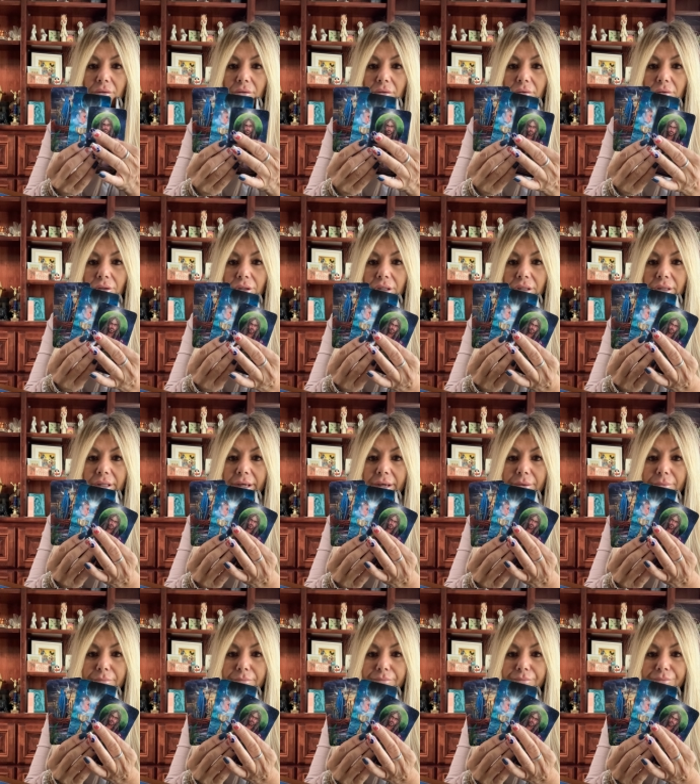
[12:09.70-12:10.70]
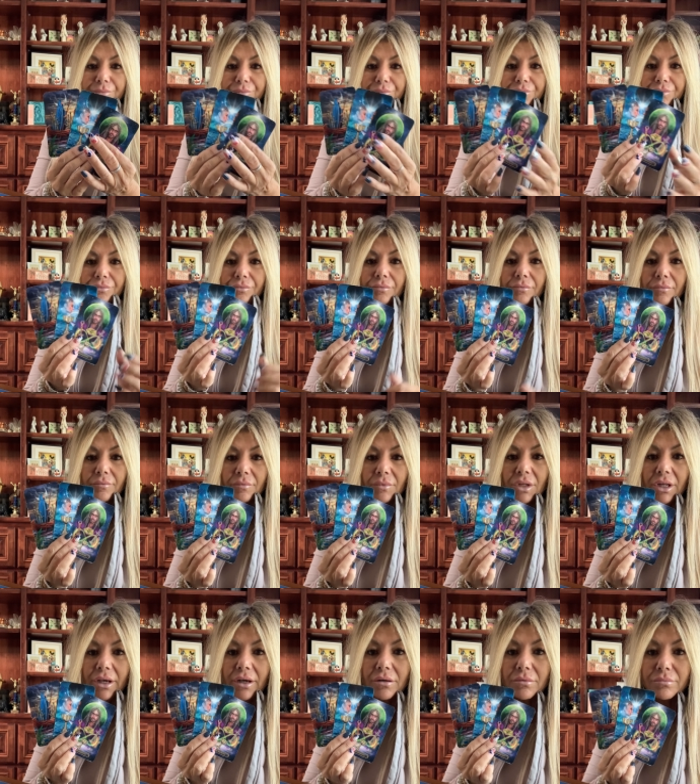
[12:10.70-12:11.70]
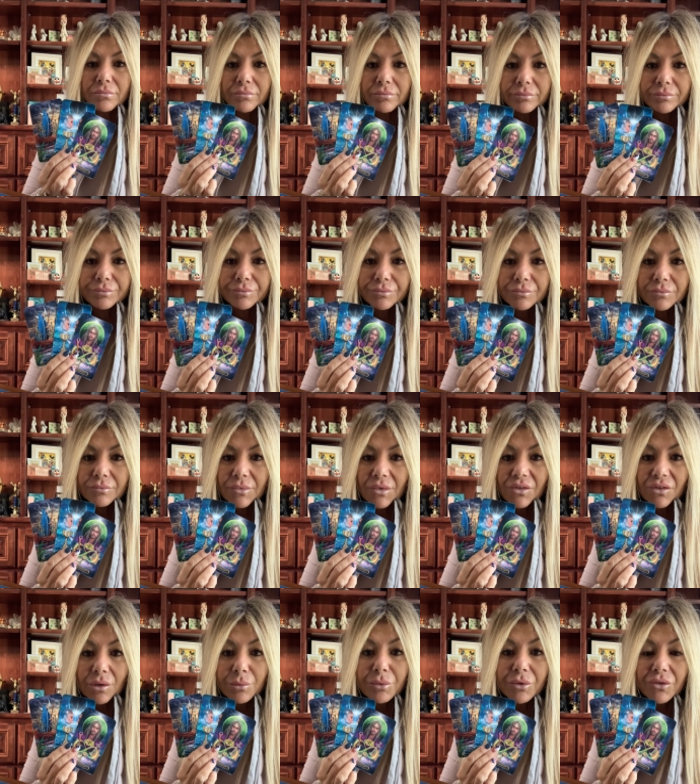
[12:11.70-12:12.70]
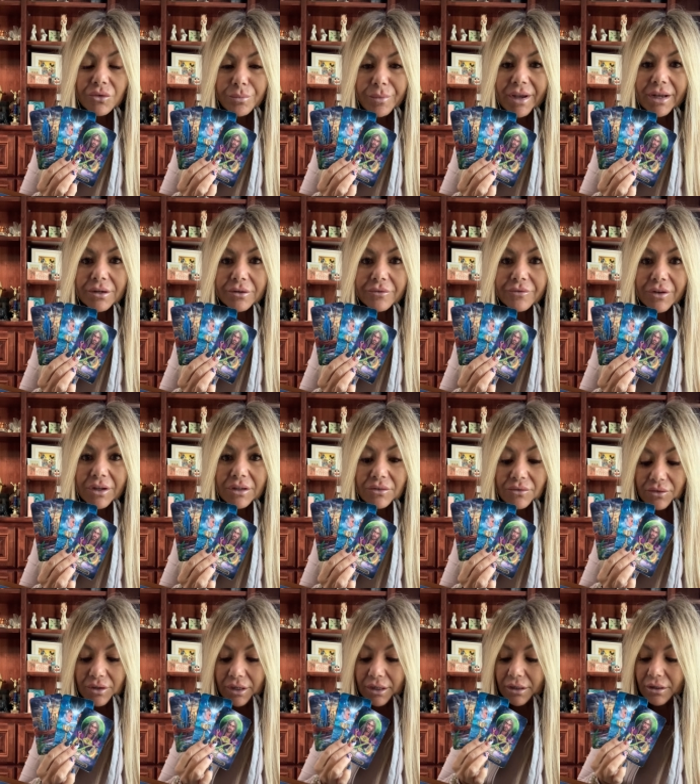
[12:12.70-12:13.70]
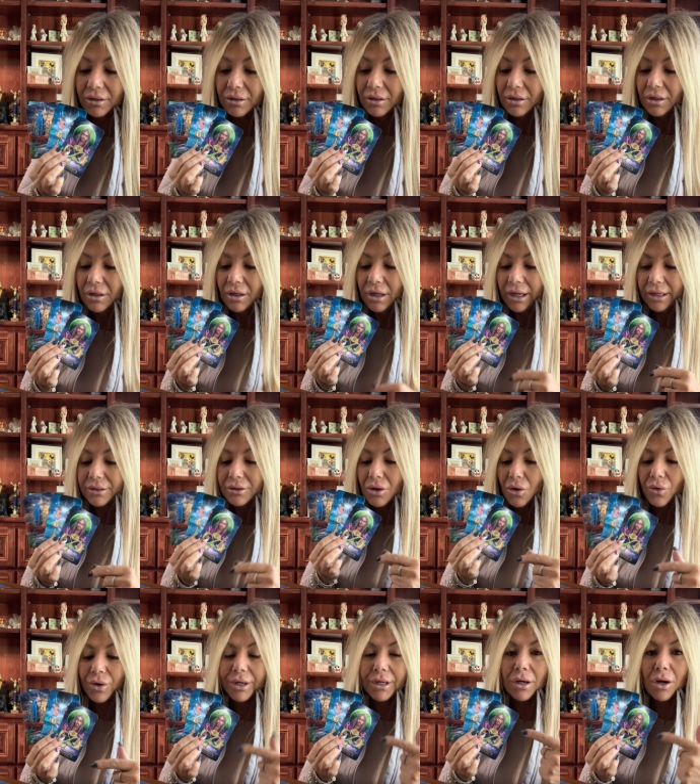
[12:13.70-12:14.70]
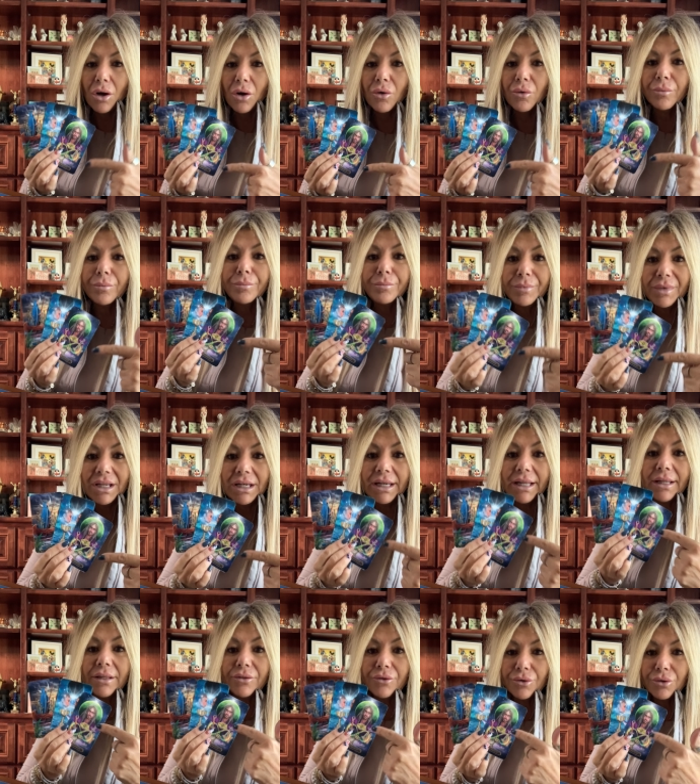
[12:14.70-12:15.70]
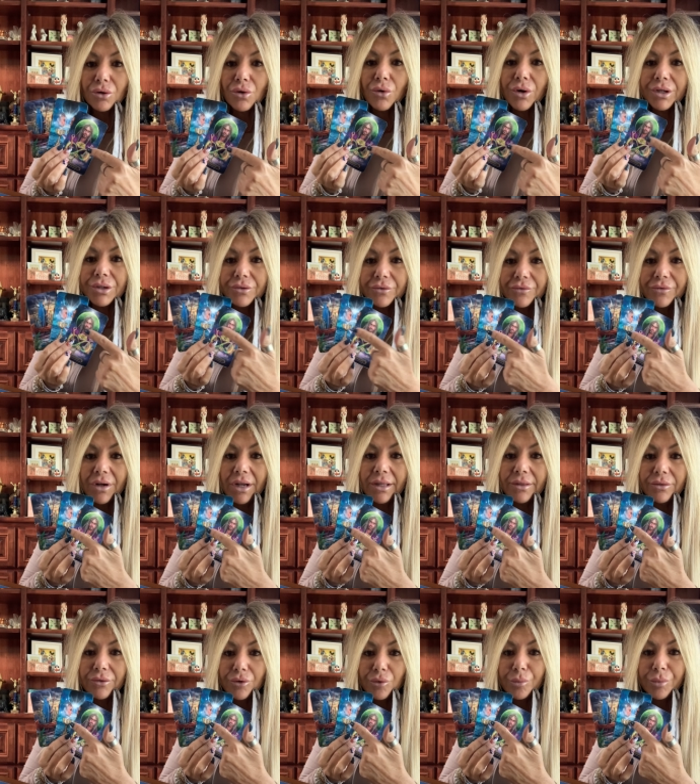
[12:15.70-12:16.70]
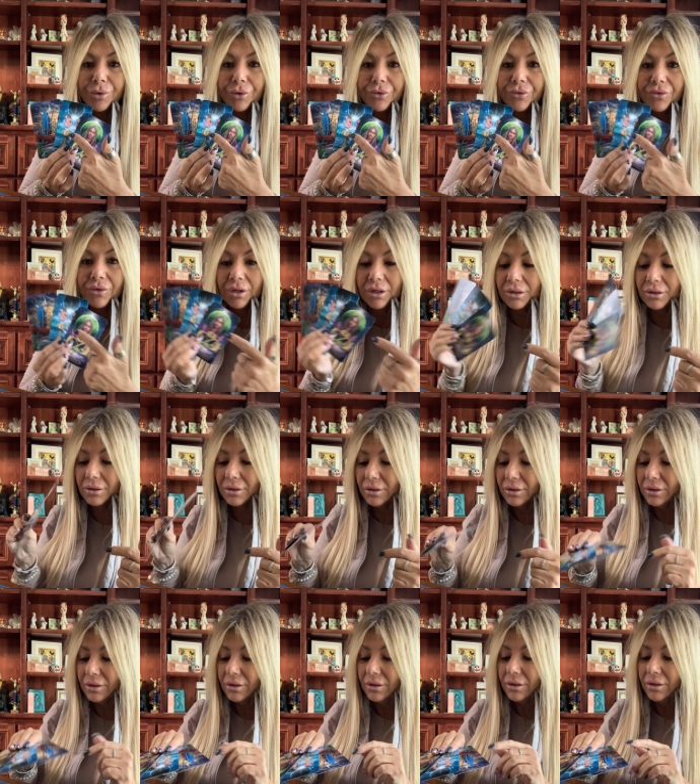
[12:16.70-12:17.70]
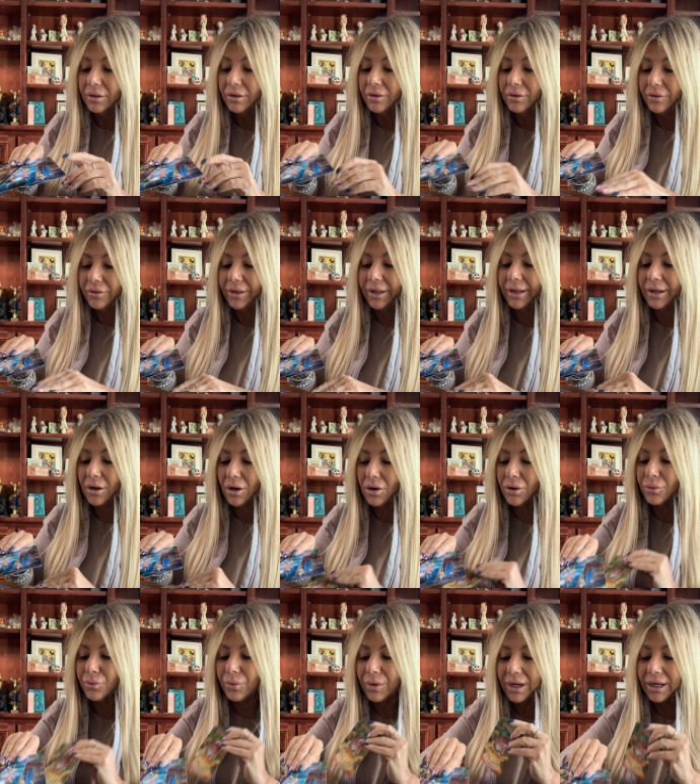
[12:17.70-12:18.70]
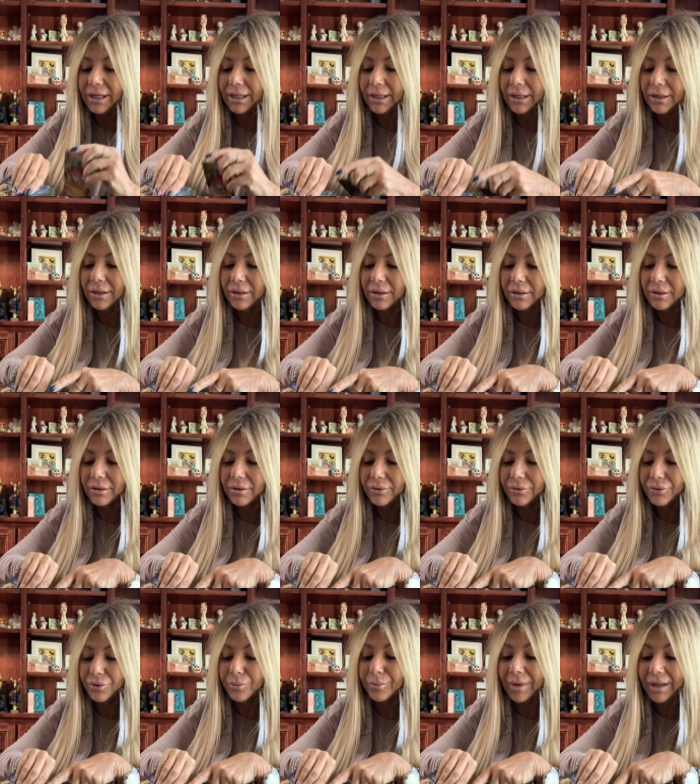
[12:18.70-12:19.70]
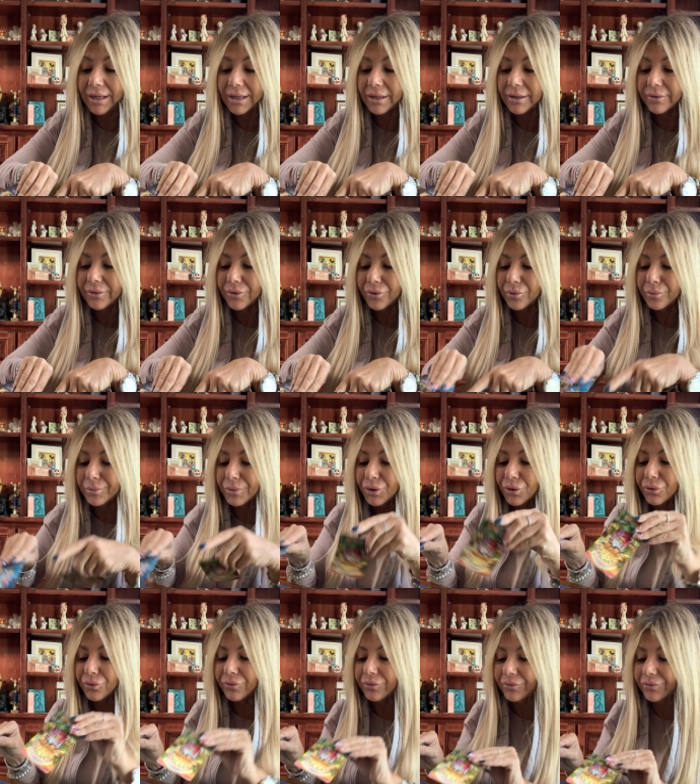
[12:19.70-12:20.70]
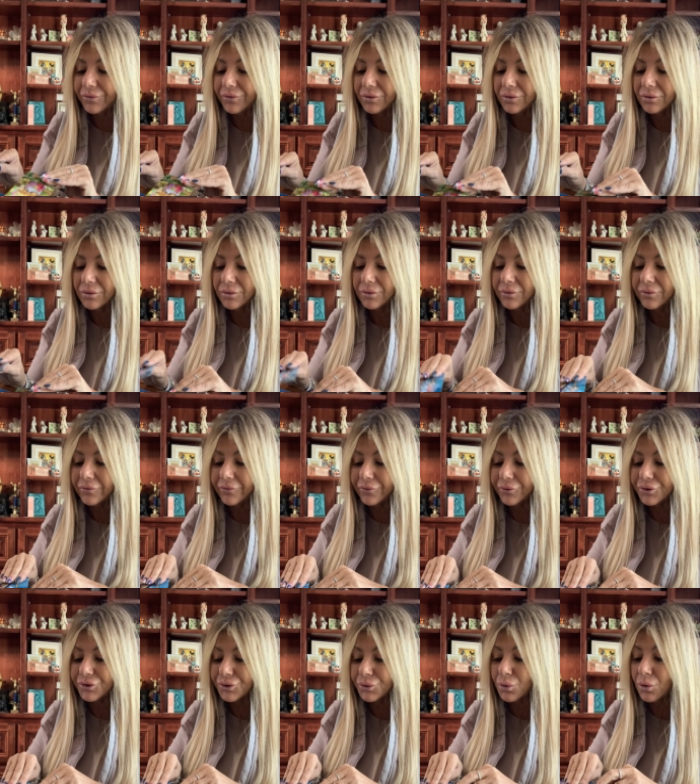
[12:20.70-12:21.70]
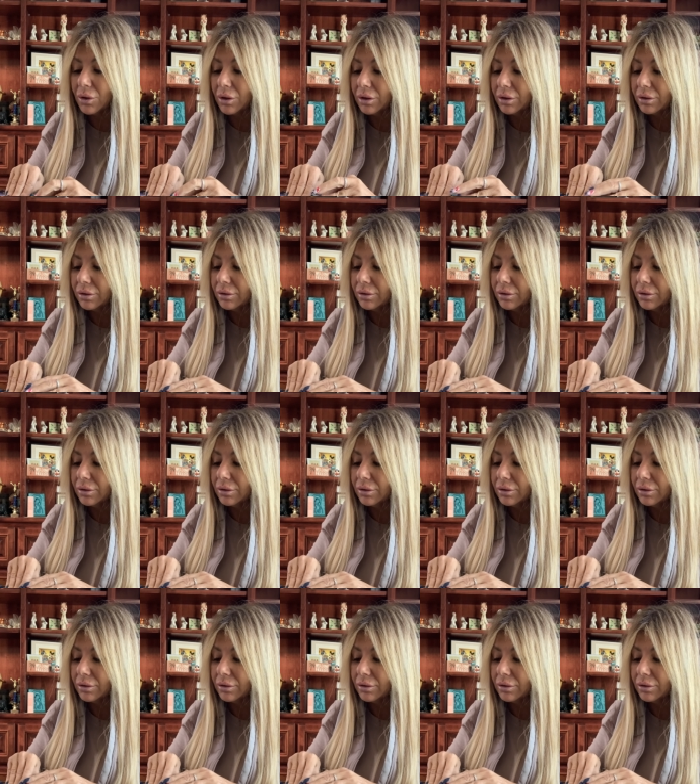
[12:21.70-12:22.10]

Look at that. Yeah. Someone's manifesting and going home, meaning they're going to find their person they are ready. They're making their move for sure.